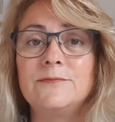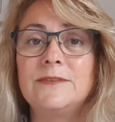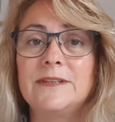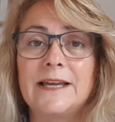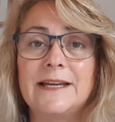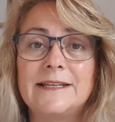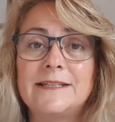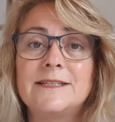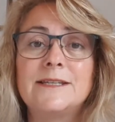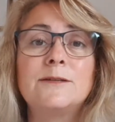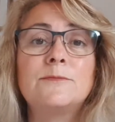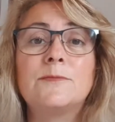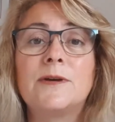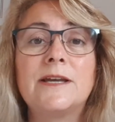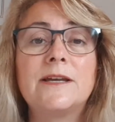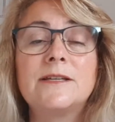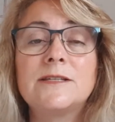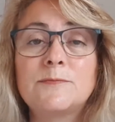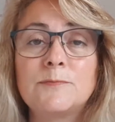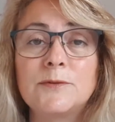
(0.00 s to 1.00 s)
liked it. My
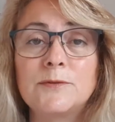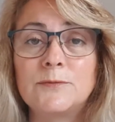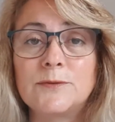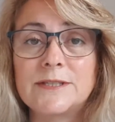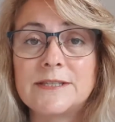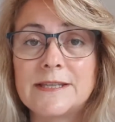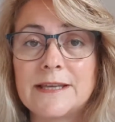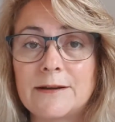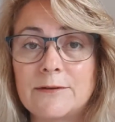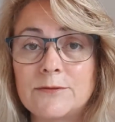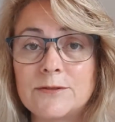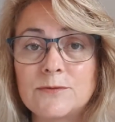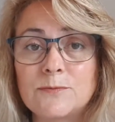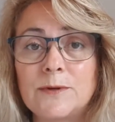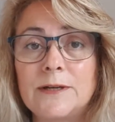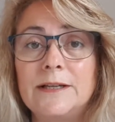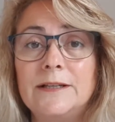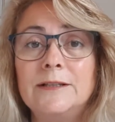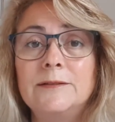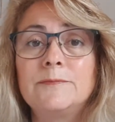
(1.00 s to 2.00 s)
husband was there as
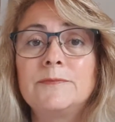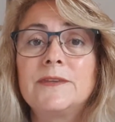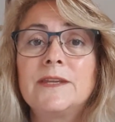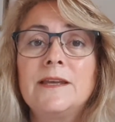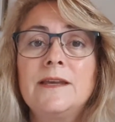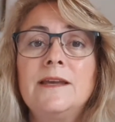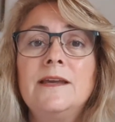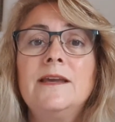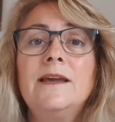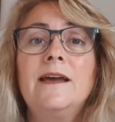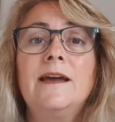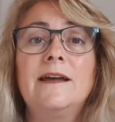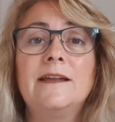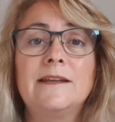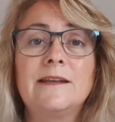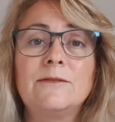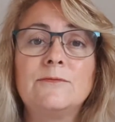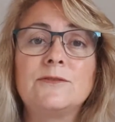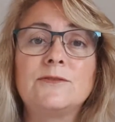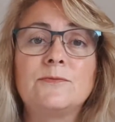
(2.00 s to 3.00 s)
well, and
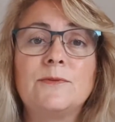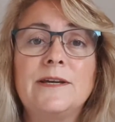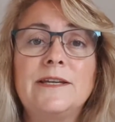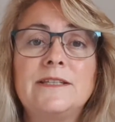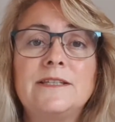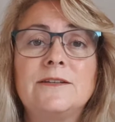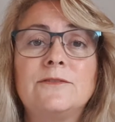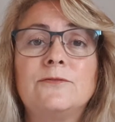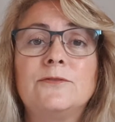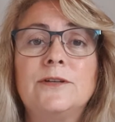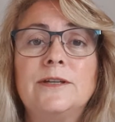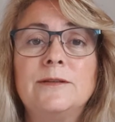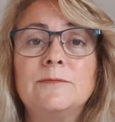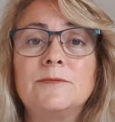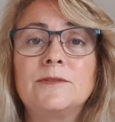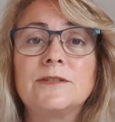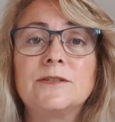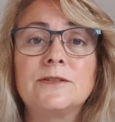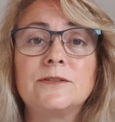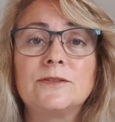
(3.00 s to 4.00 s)
I was waiting for him
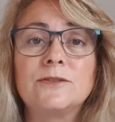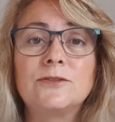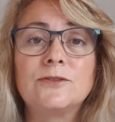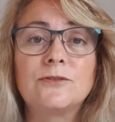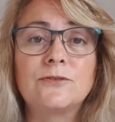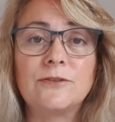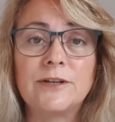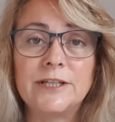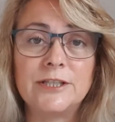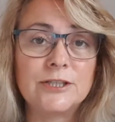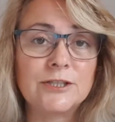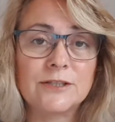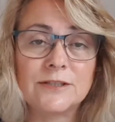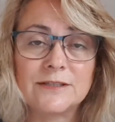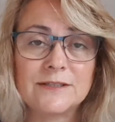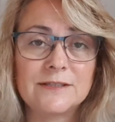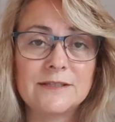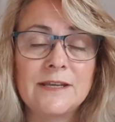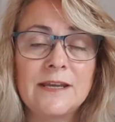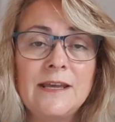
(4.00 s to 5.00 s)
to cringe,
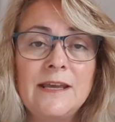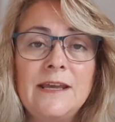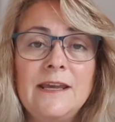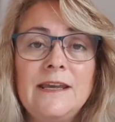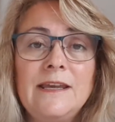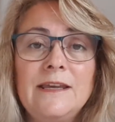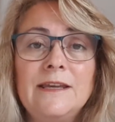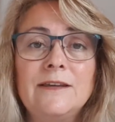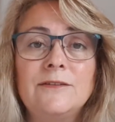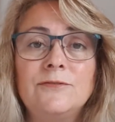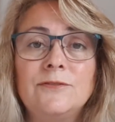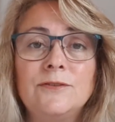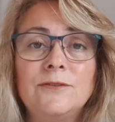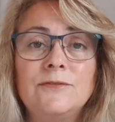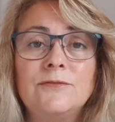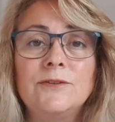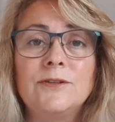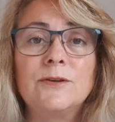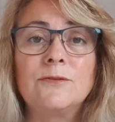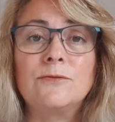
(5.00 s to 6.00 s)
because if
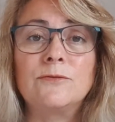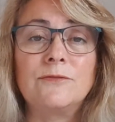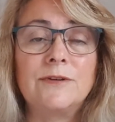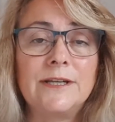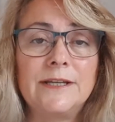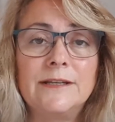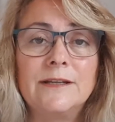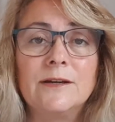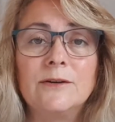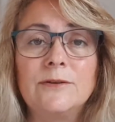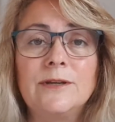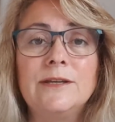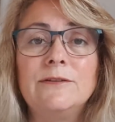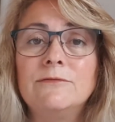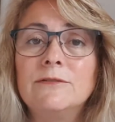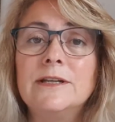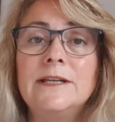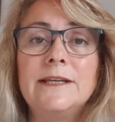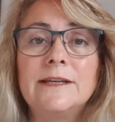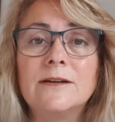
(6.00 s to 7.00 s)
you don't already know, he
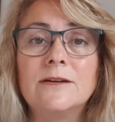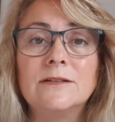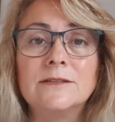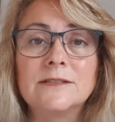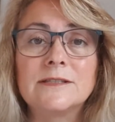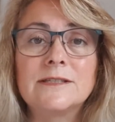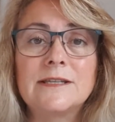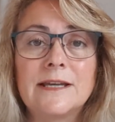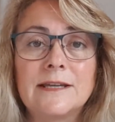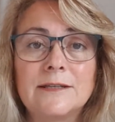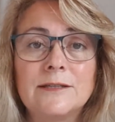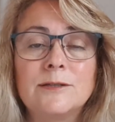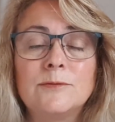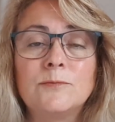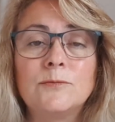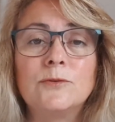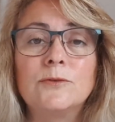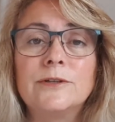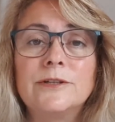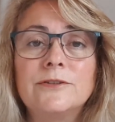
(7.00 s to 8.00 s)
really can't stand
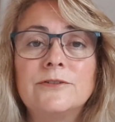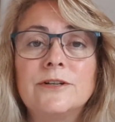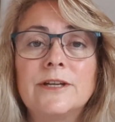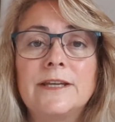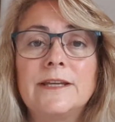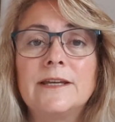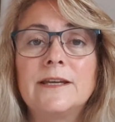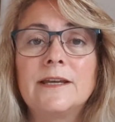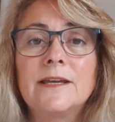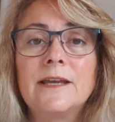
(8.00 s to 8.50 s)
embroidery.